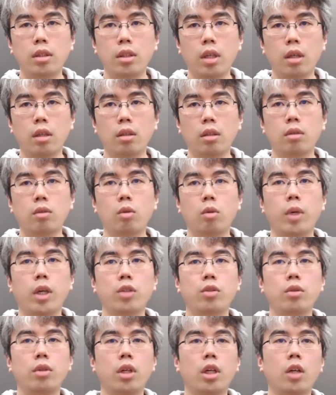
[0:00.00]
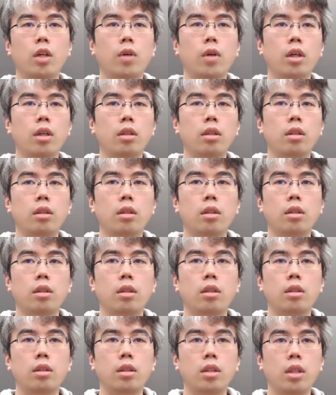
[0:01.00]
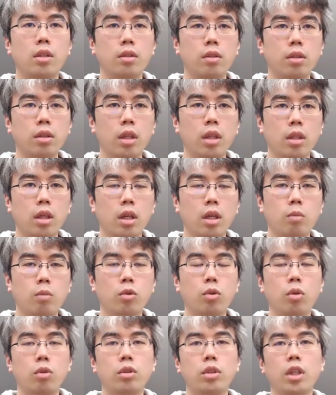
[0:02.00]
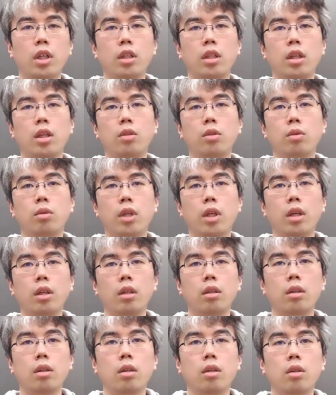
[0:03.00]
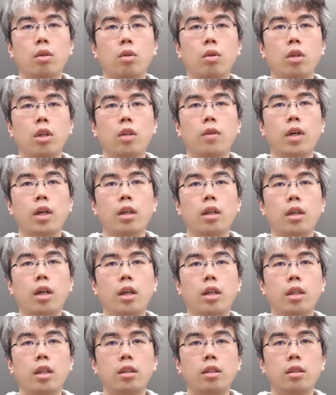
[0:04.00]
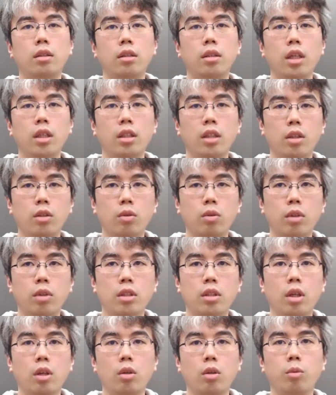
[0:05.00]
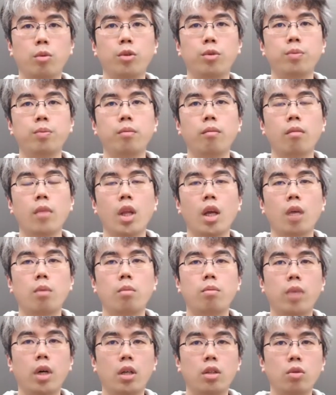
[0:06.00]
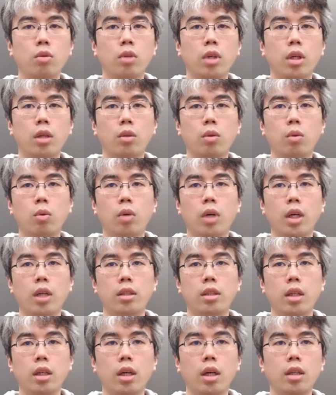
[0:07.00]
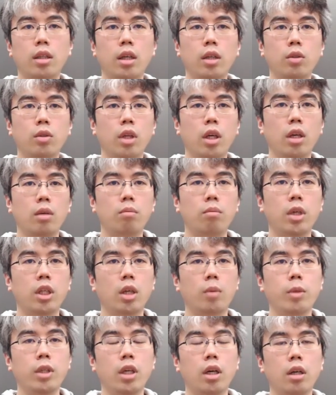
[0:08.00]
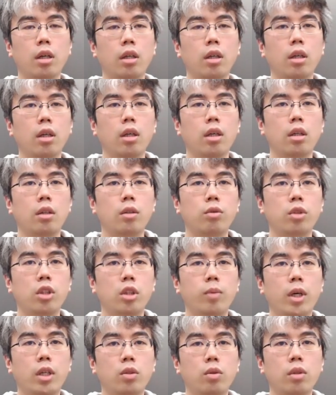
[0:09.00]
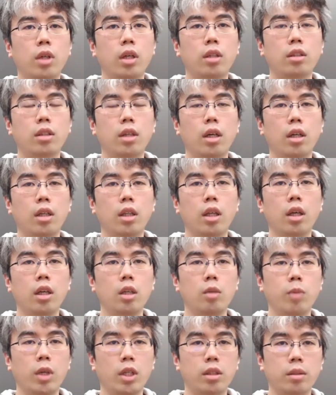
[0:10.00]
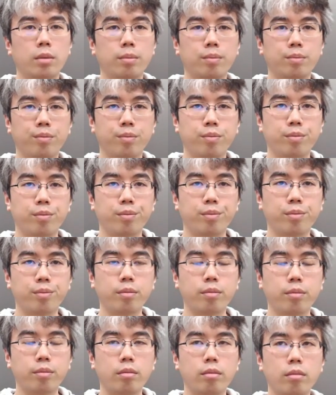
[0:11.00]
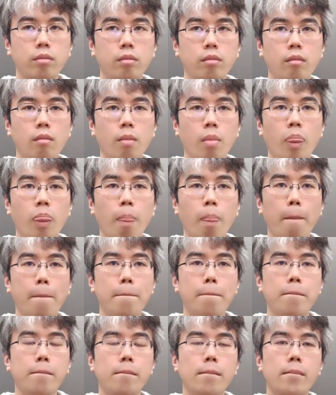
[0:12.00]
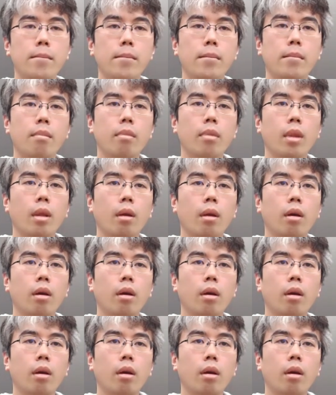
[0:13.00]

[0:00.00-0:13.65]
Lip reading: Since Lua 5.5 version, integer types have been introduced, which will solve this problem. However, I am still using the old version because there is no compatibility between versions.